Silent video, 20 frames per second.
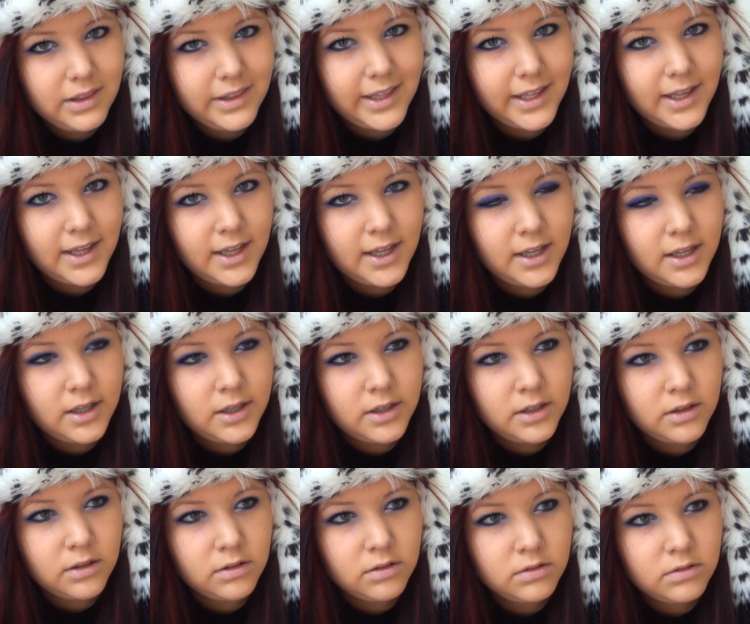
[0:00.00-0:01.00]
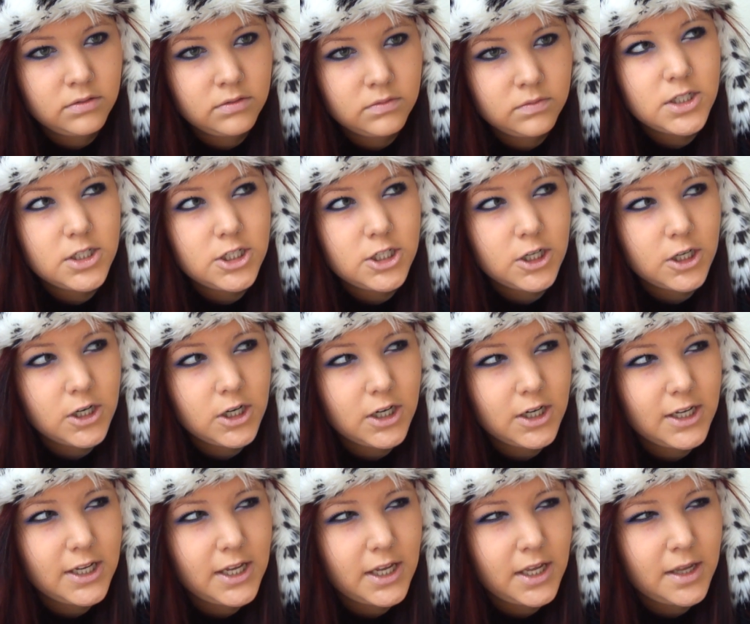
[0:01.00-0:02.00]
then
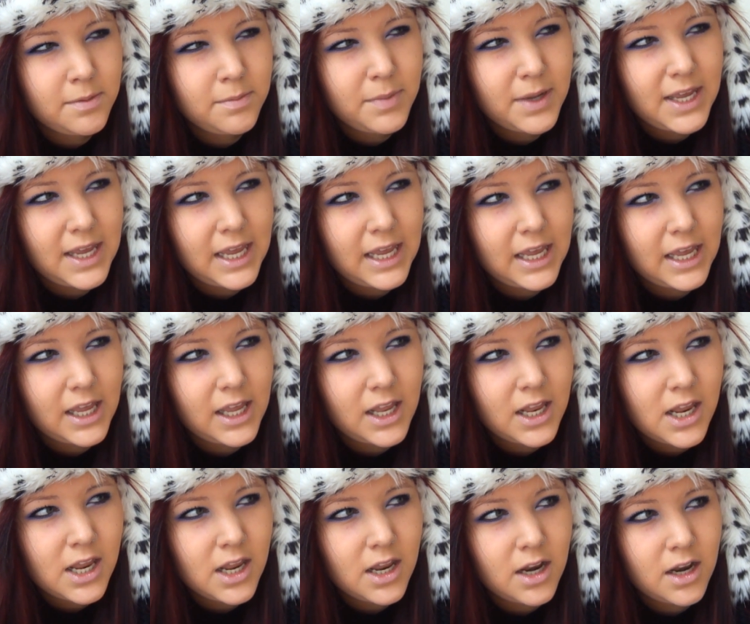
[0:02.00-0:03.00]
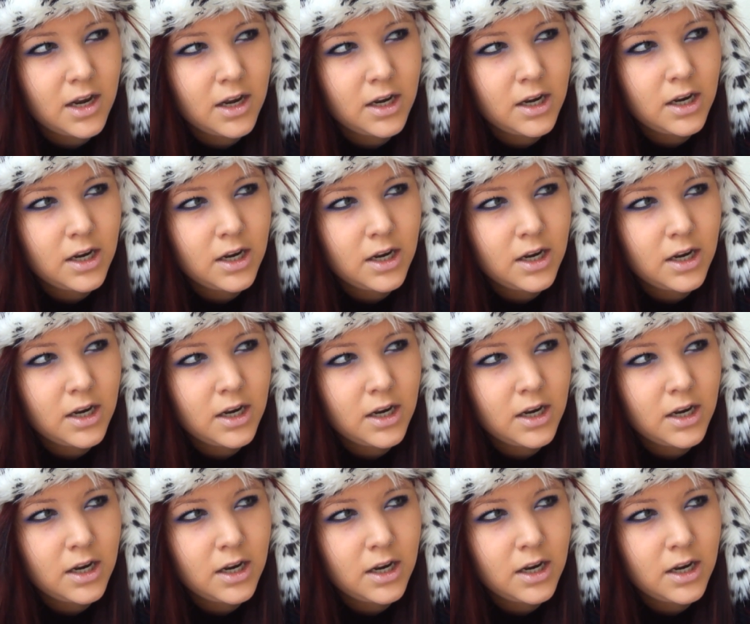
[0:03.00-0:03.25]
turkey, bacon,